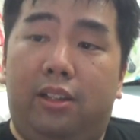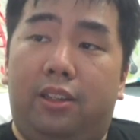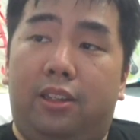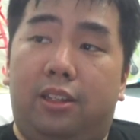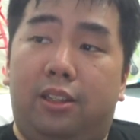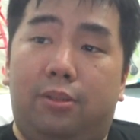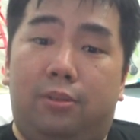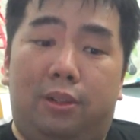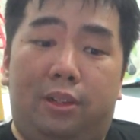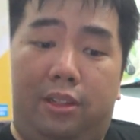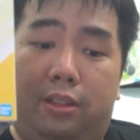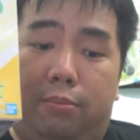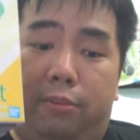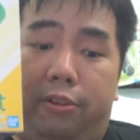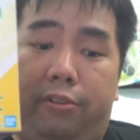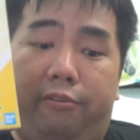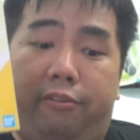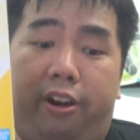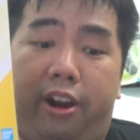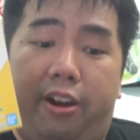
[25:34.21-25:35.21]
This one is a
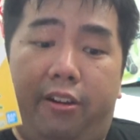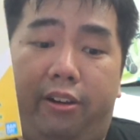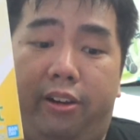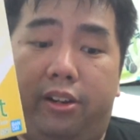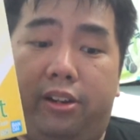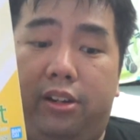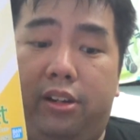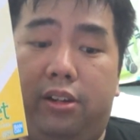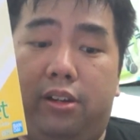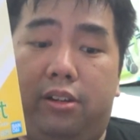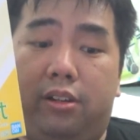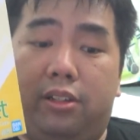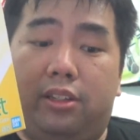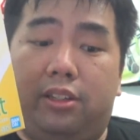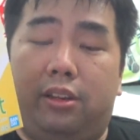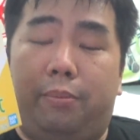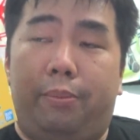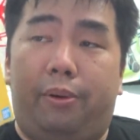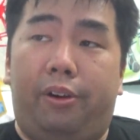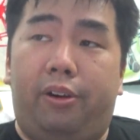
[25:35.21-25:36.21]
bit rarer
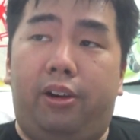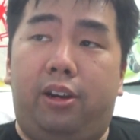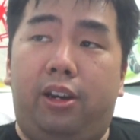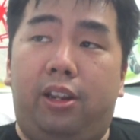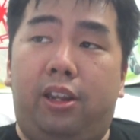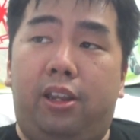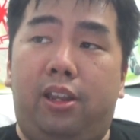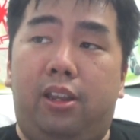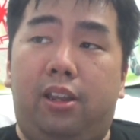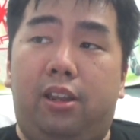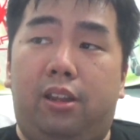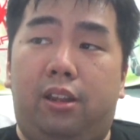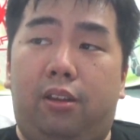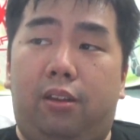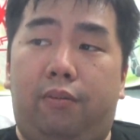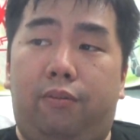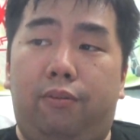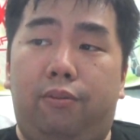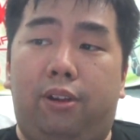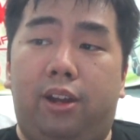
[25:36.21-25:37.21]
because apparently,
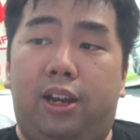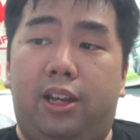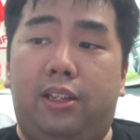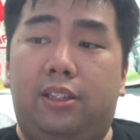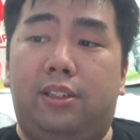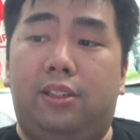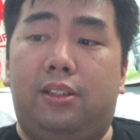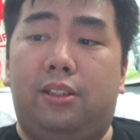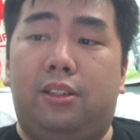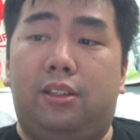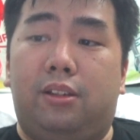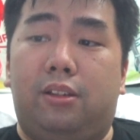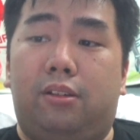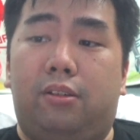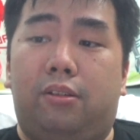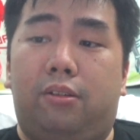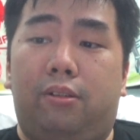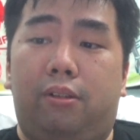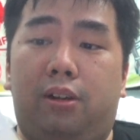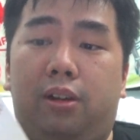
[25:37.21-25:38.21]
if you guys
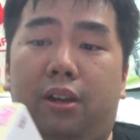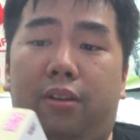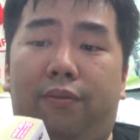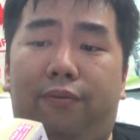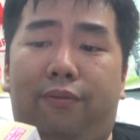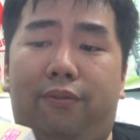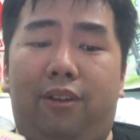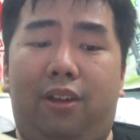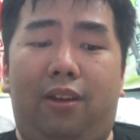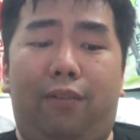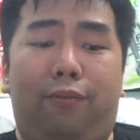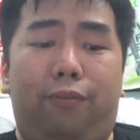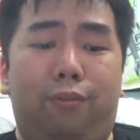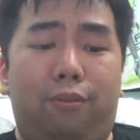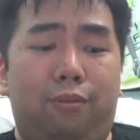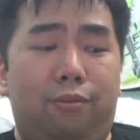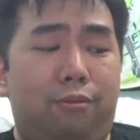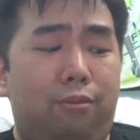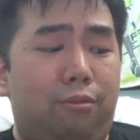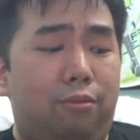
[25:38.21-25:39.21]
if if
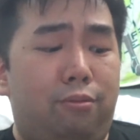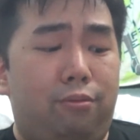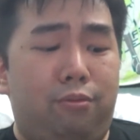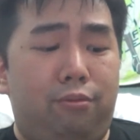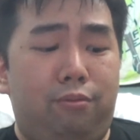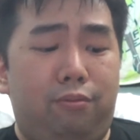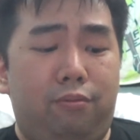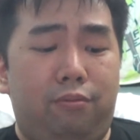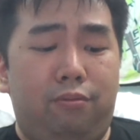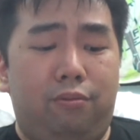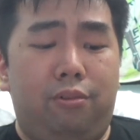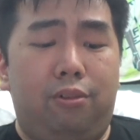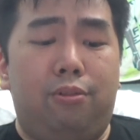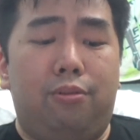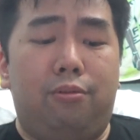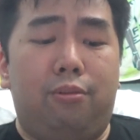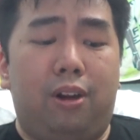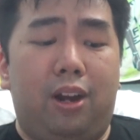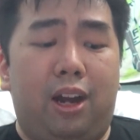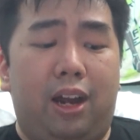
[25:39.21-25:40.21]
you
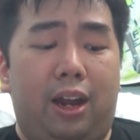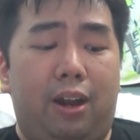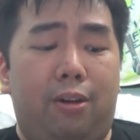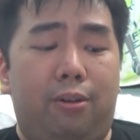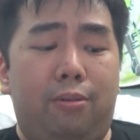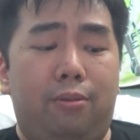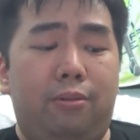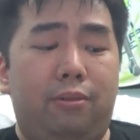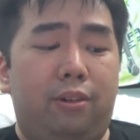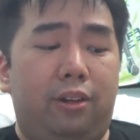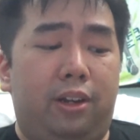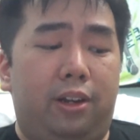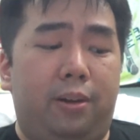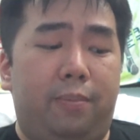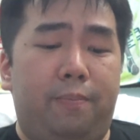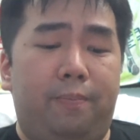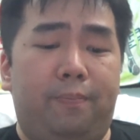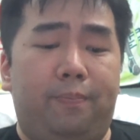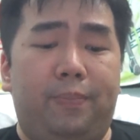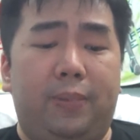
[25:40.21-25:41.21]
know how
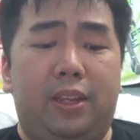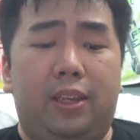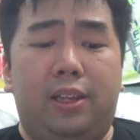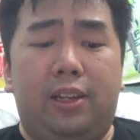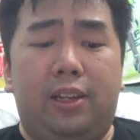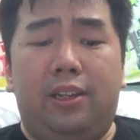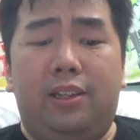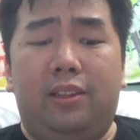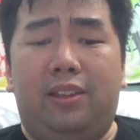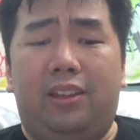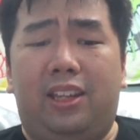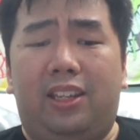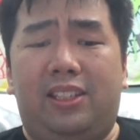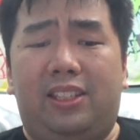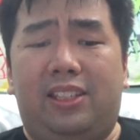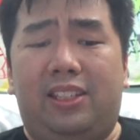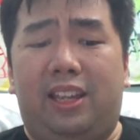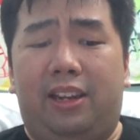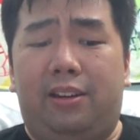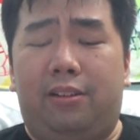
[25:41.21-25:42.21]
um, they
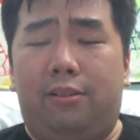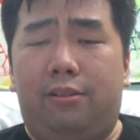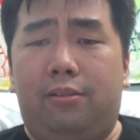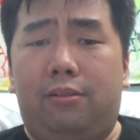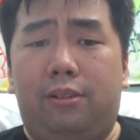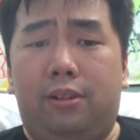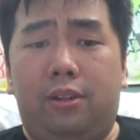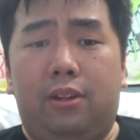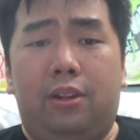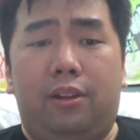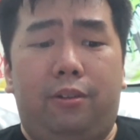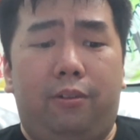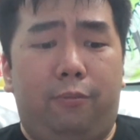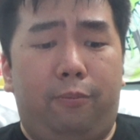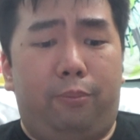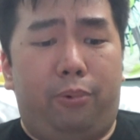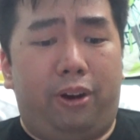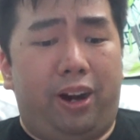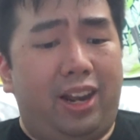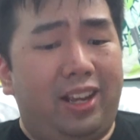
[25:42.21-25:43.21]
sell
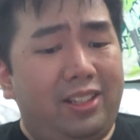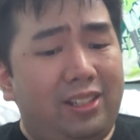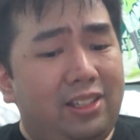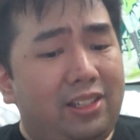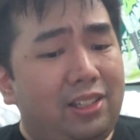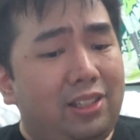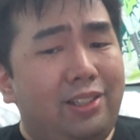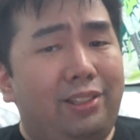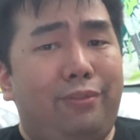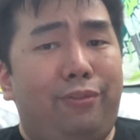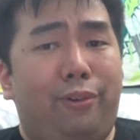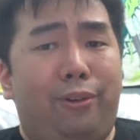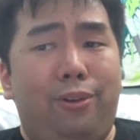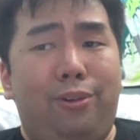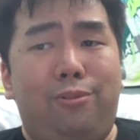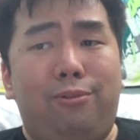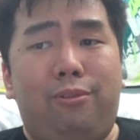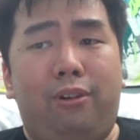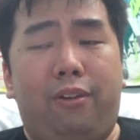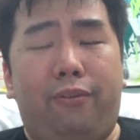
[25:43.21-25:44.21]
prizes for
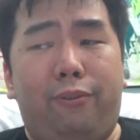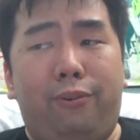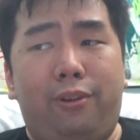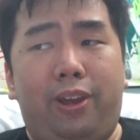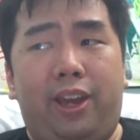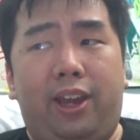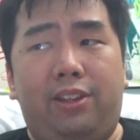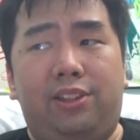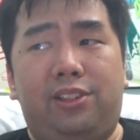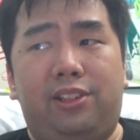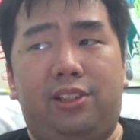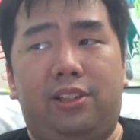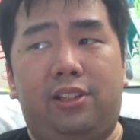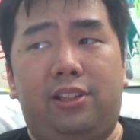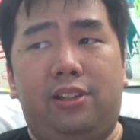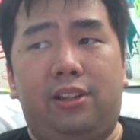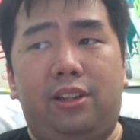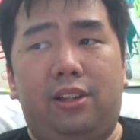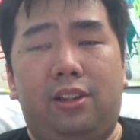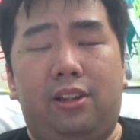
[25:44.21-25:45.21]
U F O
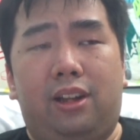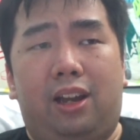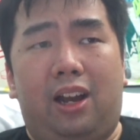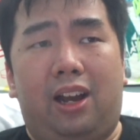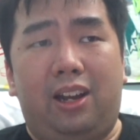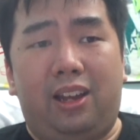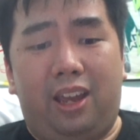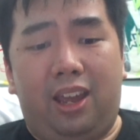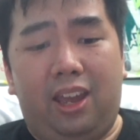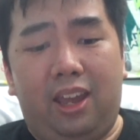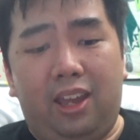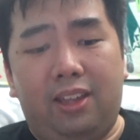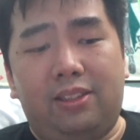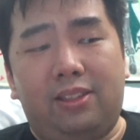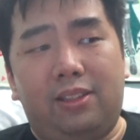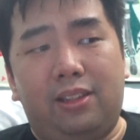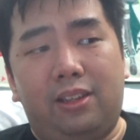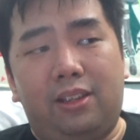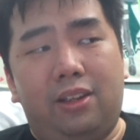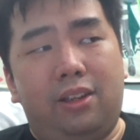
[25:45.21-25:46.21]
Catcher
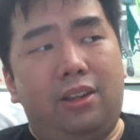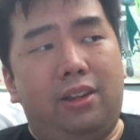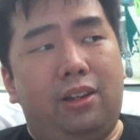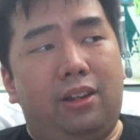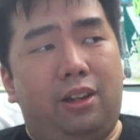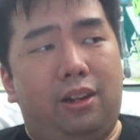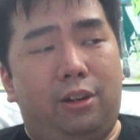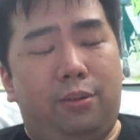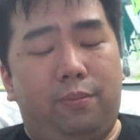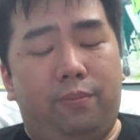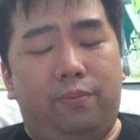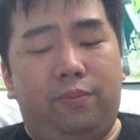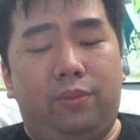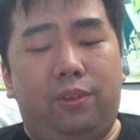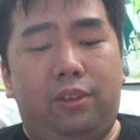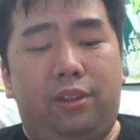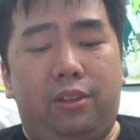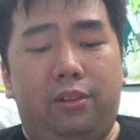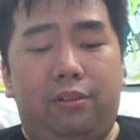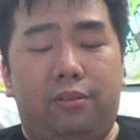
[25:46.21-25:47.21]
arcades,
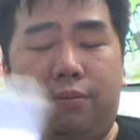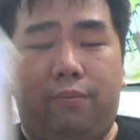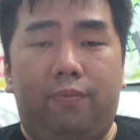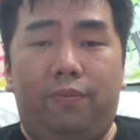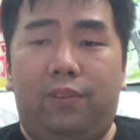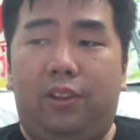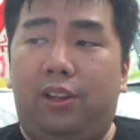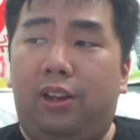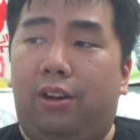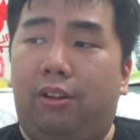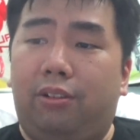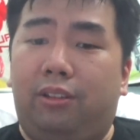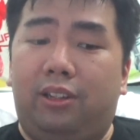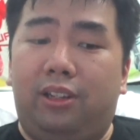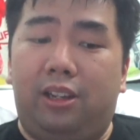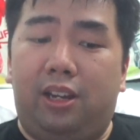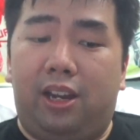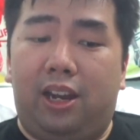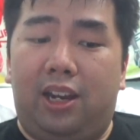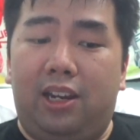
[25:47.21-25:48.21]
um, the the
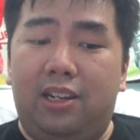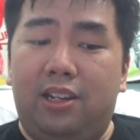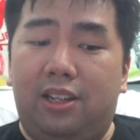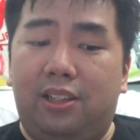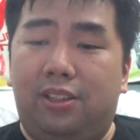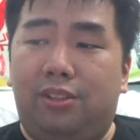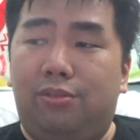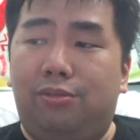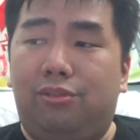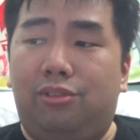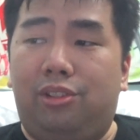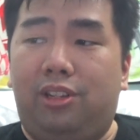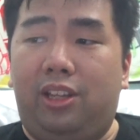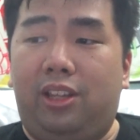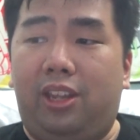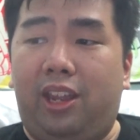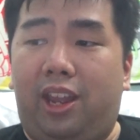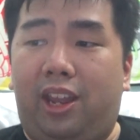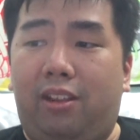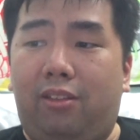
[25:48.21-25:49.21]
alternate colors
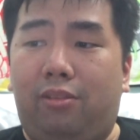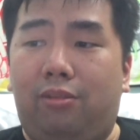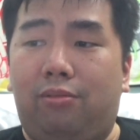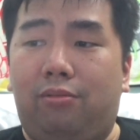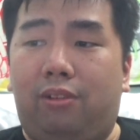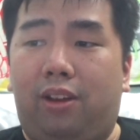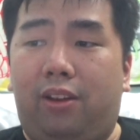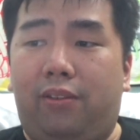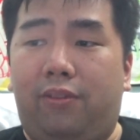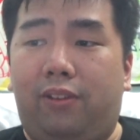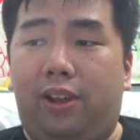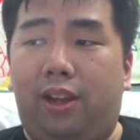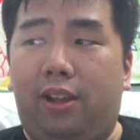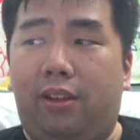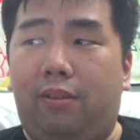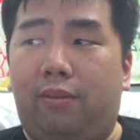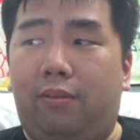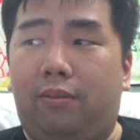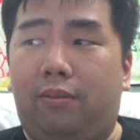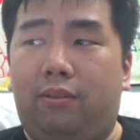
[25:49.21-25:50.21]
usually tend to have like
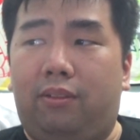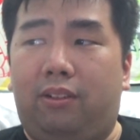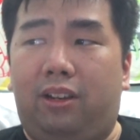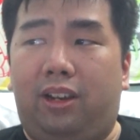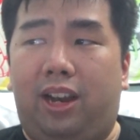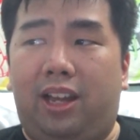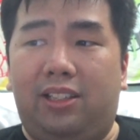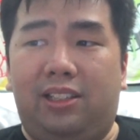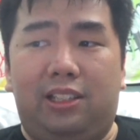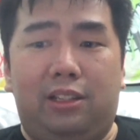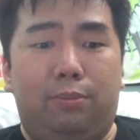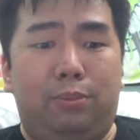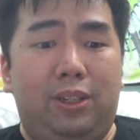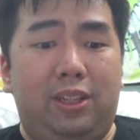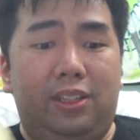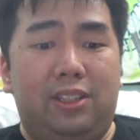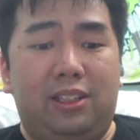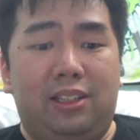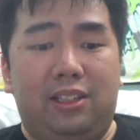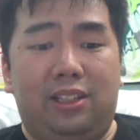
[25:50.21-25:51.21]
lesser
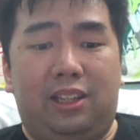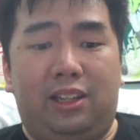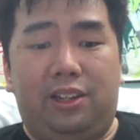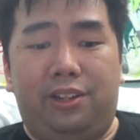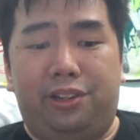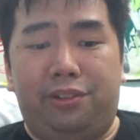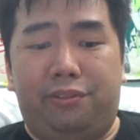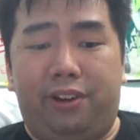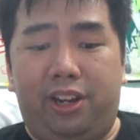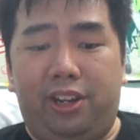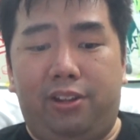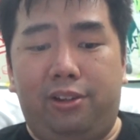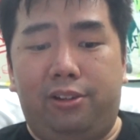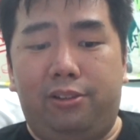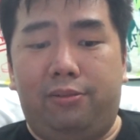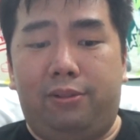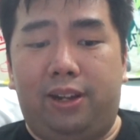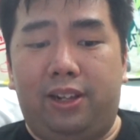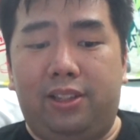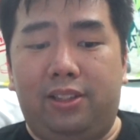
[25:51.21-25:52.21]
pieces than the
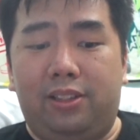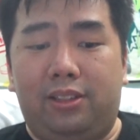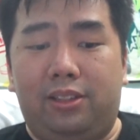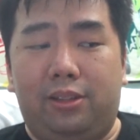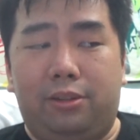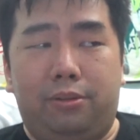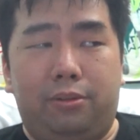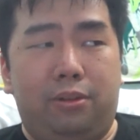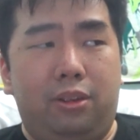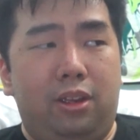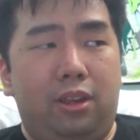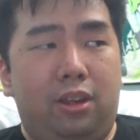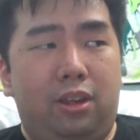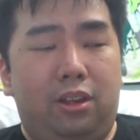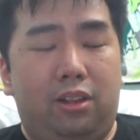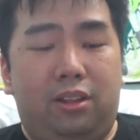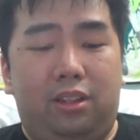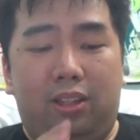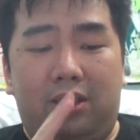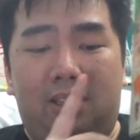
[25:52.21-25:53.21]
regular ones, so
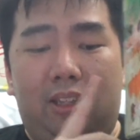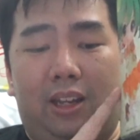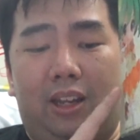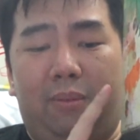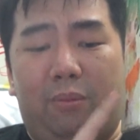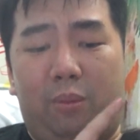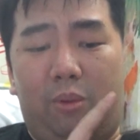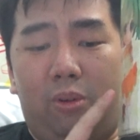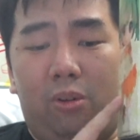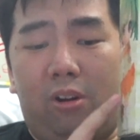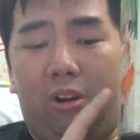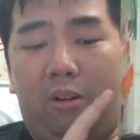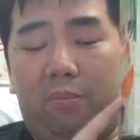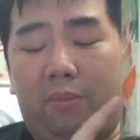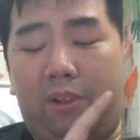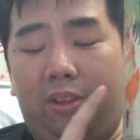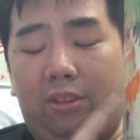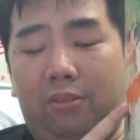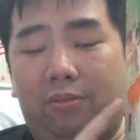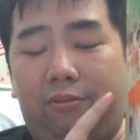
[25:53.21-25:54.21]
these are more
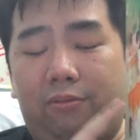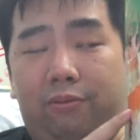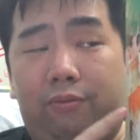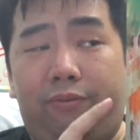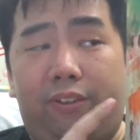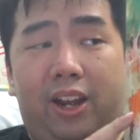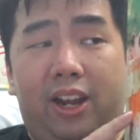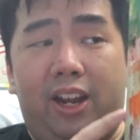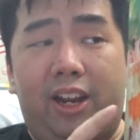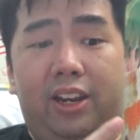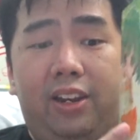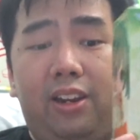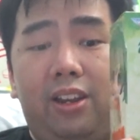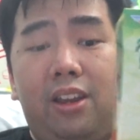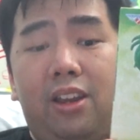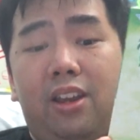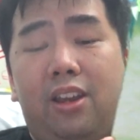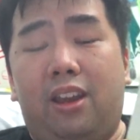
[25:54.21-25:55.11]
common to find.